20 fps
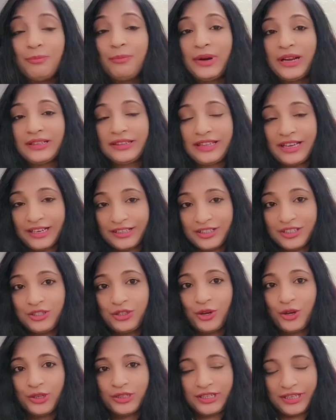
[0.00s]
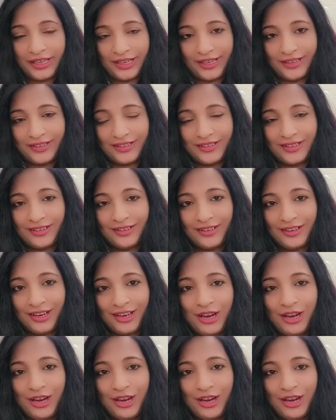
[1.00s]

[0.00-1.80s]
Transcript: But that's not it.